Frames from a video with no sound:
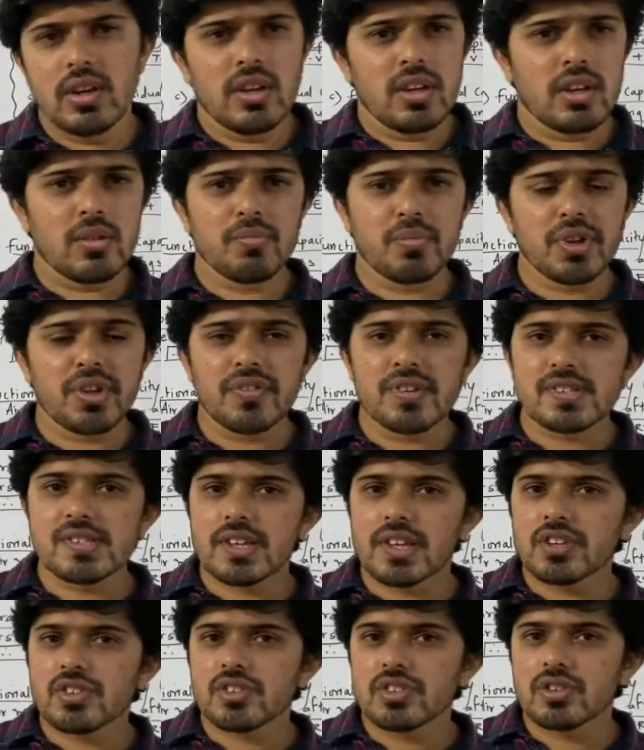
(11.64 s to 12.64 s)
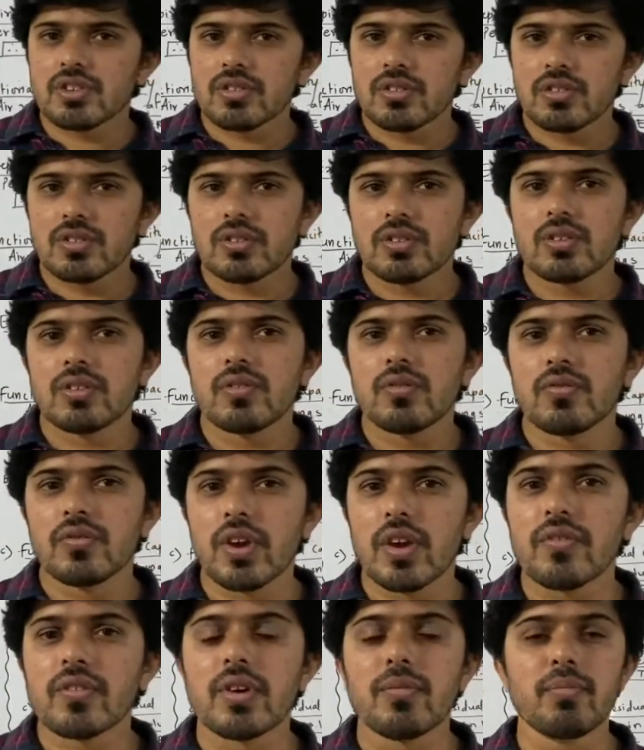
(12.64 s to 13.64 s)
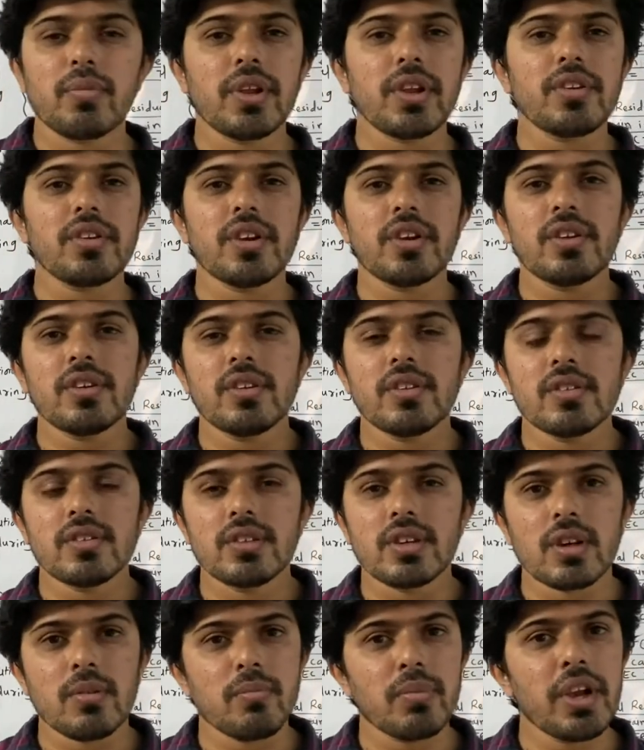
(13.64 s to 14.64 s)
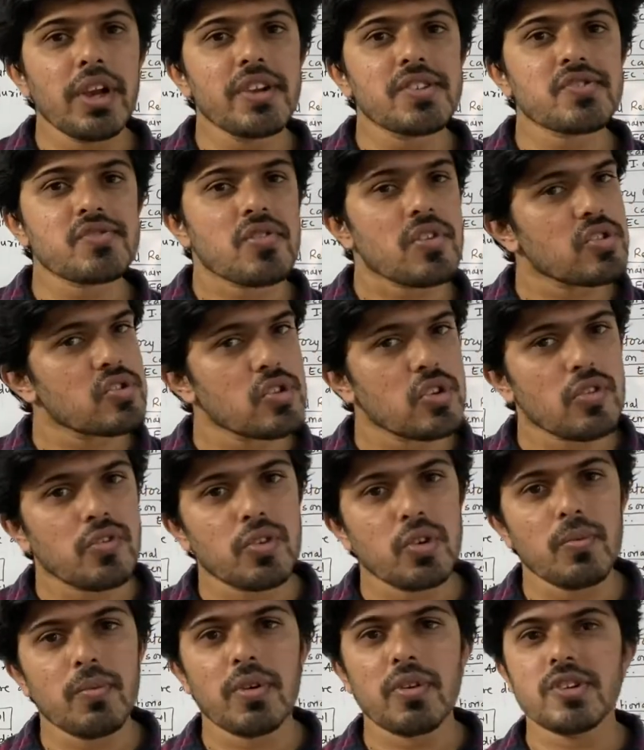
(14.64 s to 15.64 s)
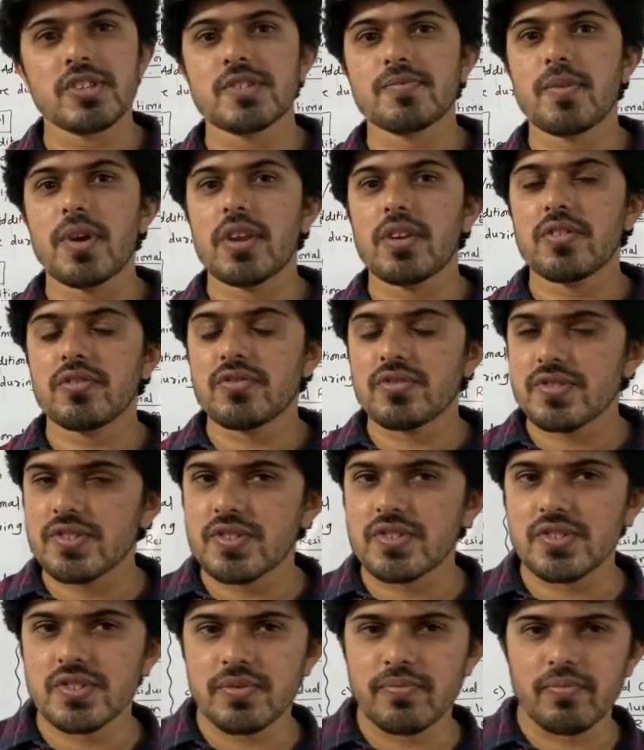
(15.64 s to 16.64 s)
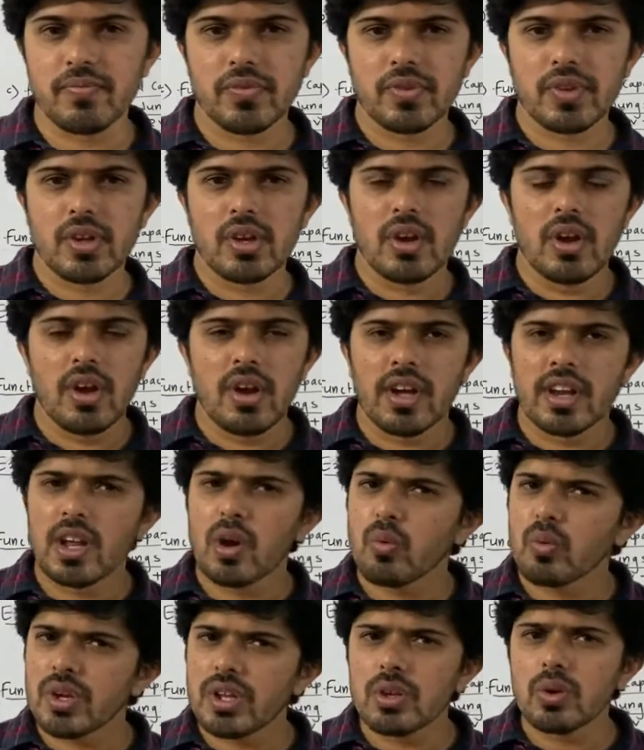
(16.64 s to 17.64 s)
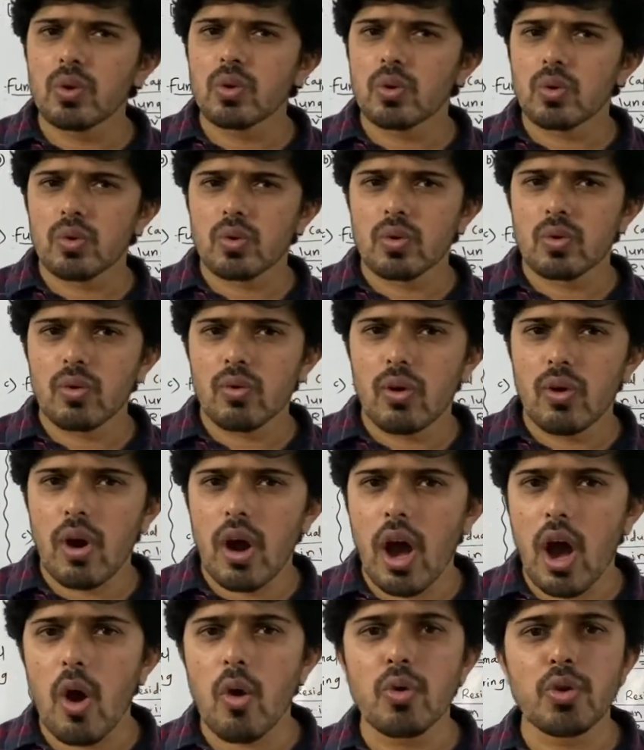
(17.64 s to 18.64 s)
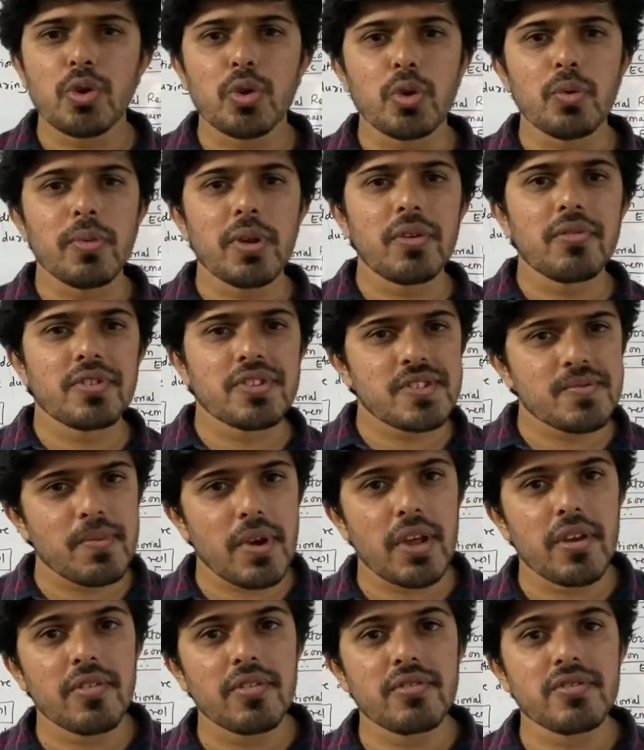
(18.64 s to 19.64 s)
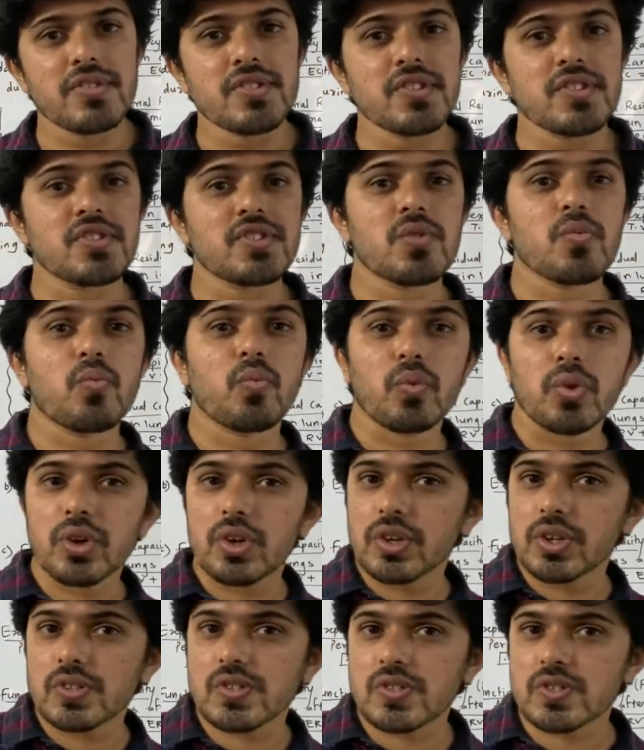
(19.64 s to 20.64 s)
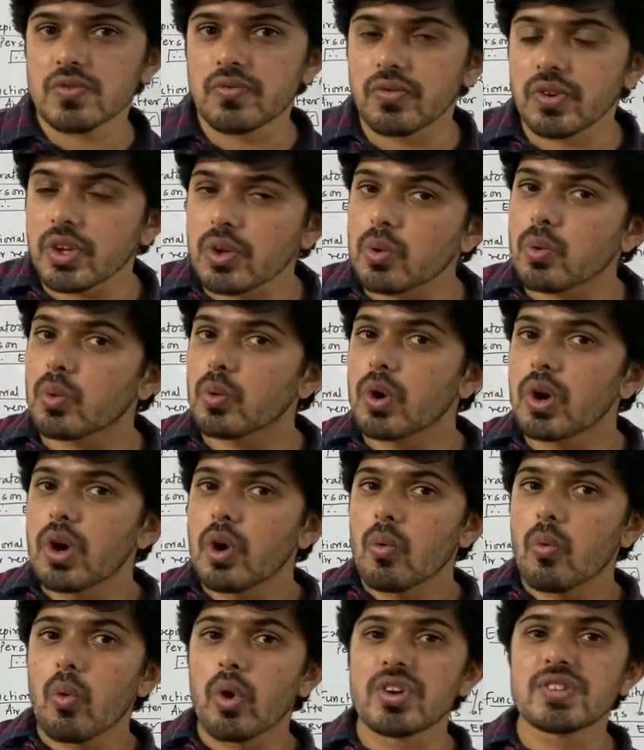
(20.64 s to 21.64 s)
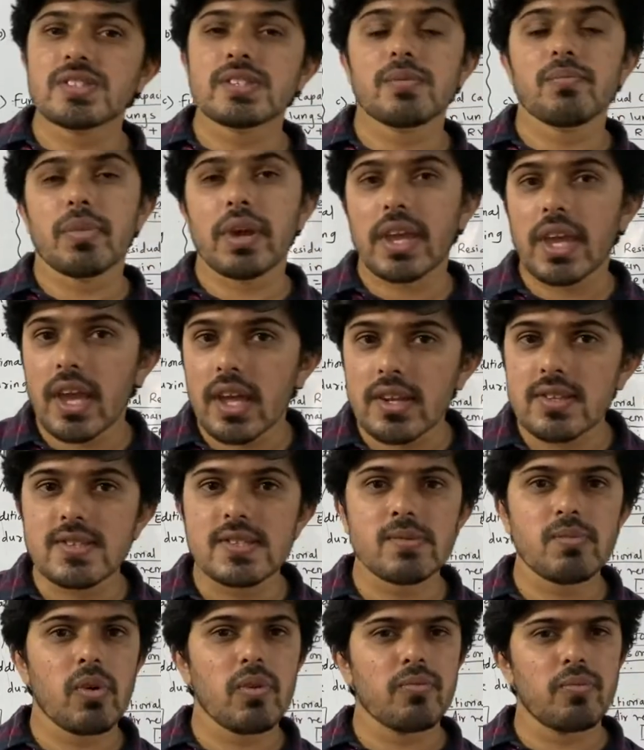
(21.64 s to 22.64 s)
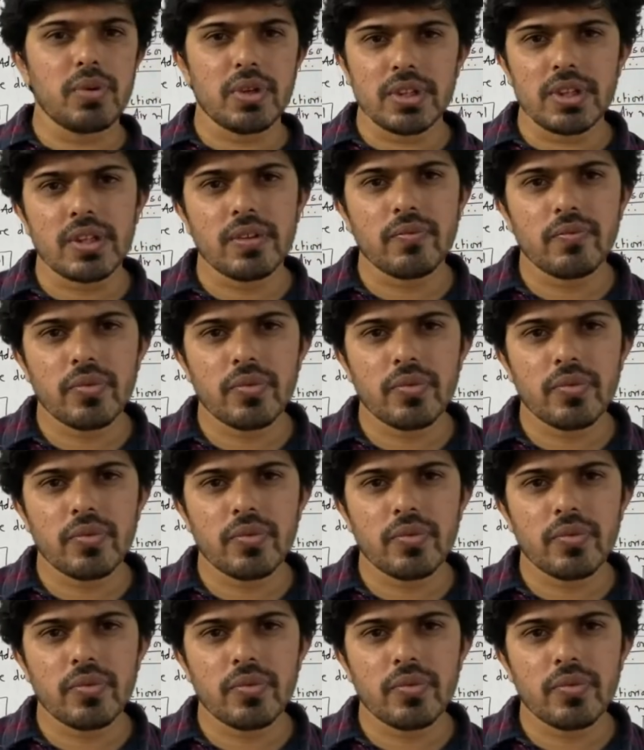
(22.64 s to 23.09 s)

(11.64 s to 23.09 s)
In previous lecture, we have completed the complete structure of human respiratory system. Now we know how human respiratory system works. We know what is the mechanism of breathing.